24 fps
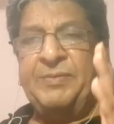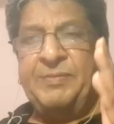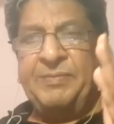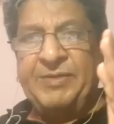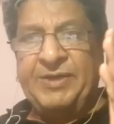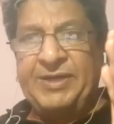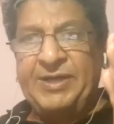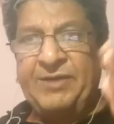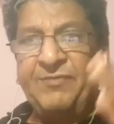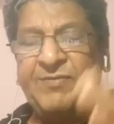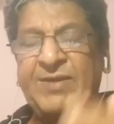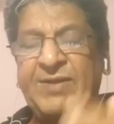
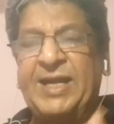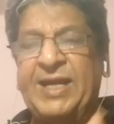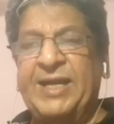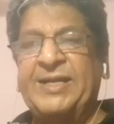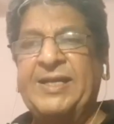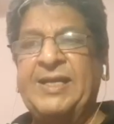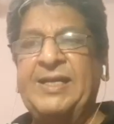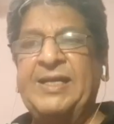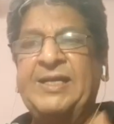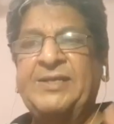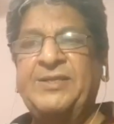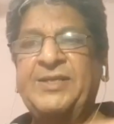
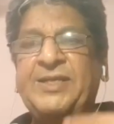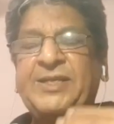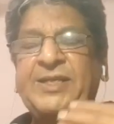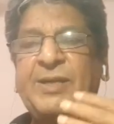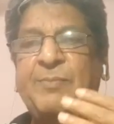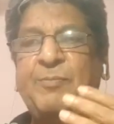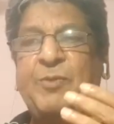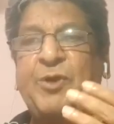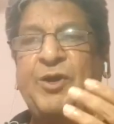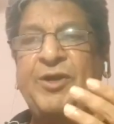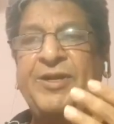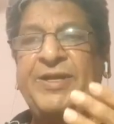revitalizing the
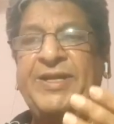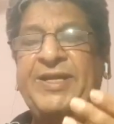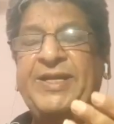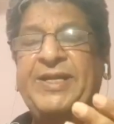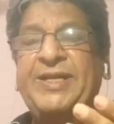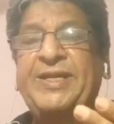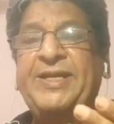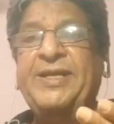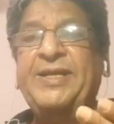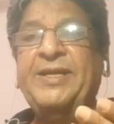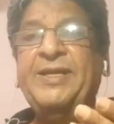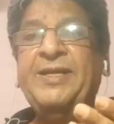
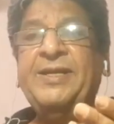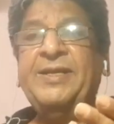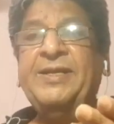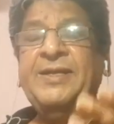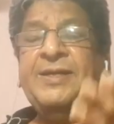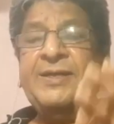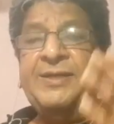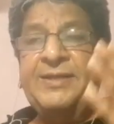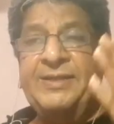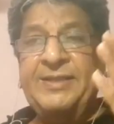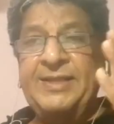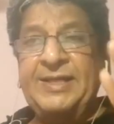body.
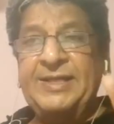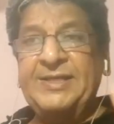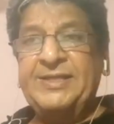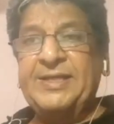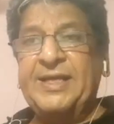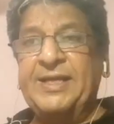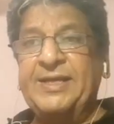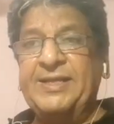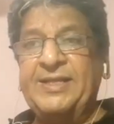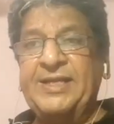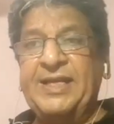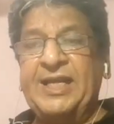These
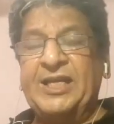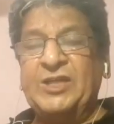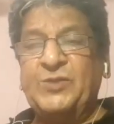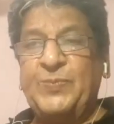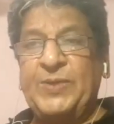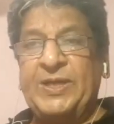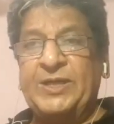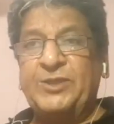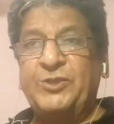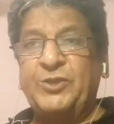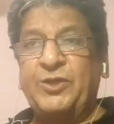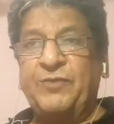are the
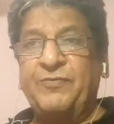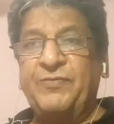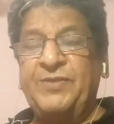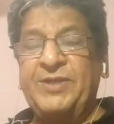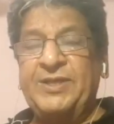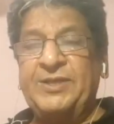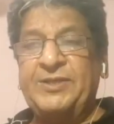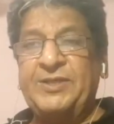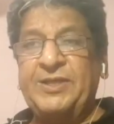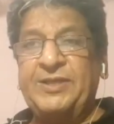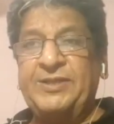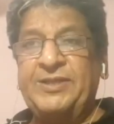aspects of
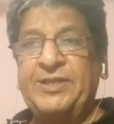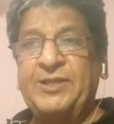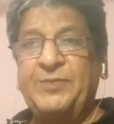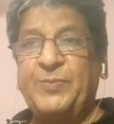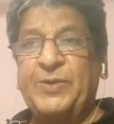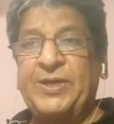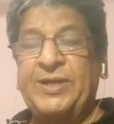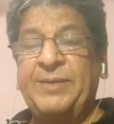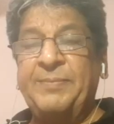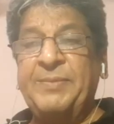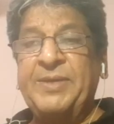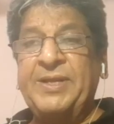this
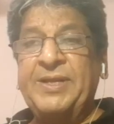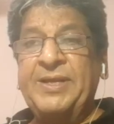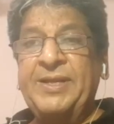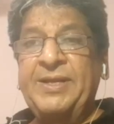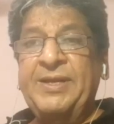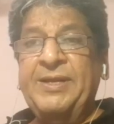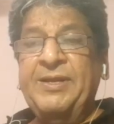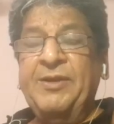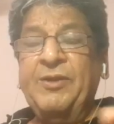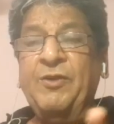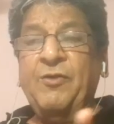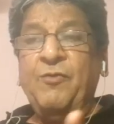program.
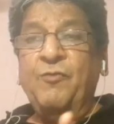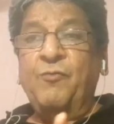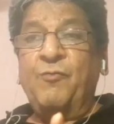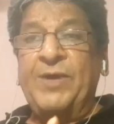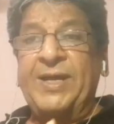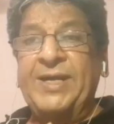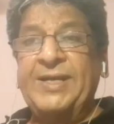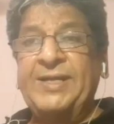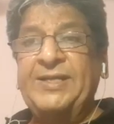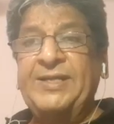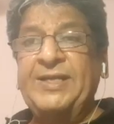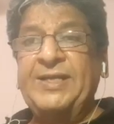
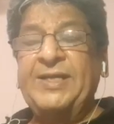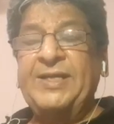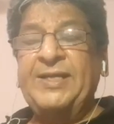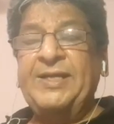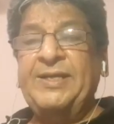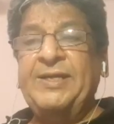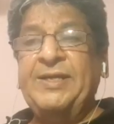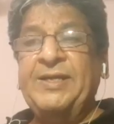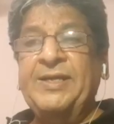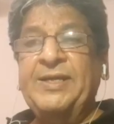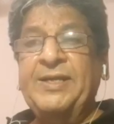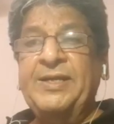When
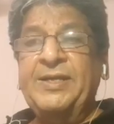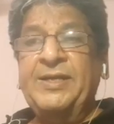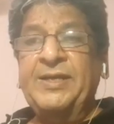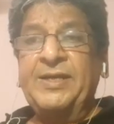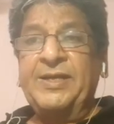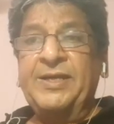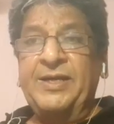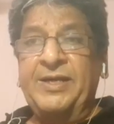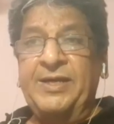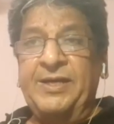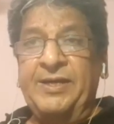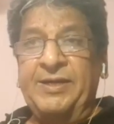the
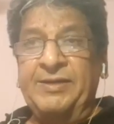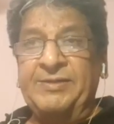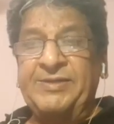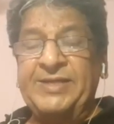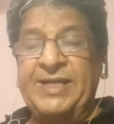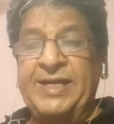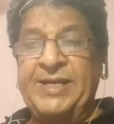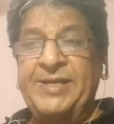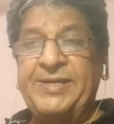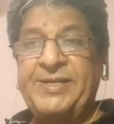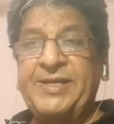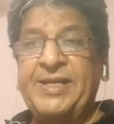
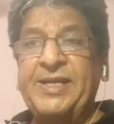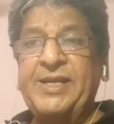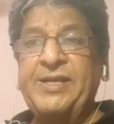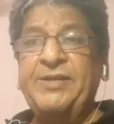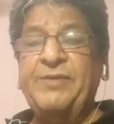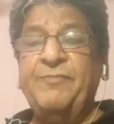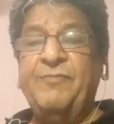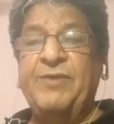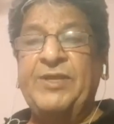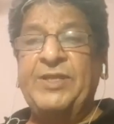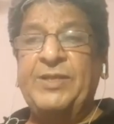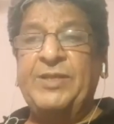
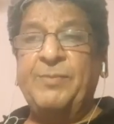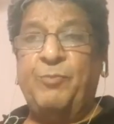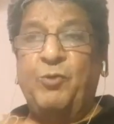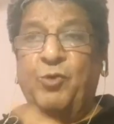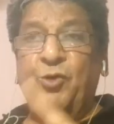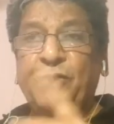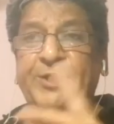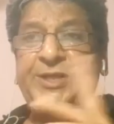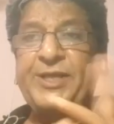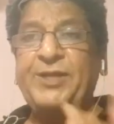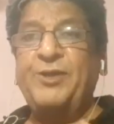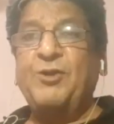when the
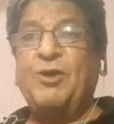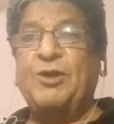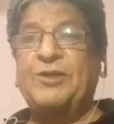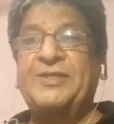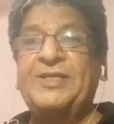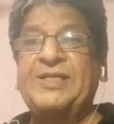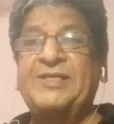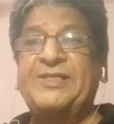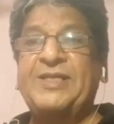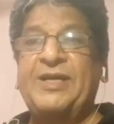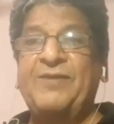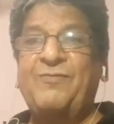both the
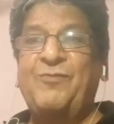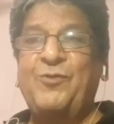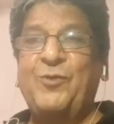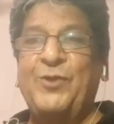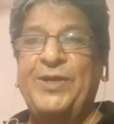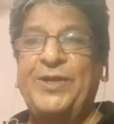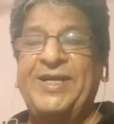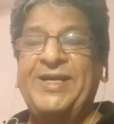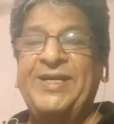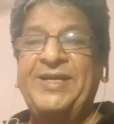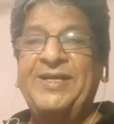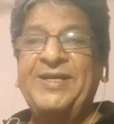nostrils are
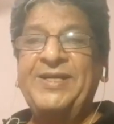flowing,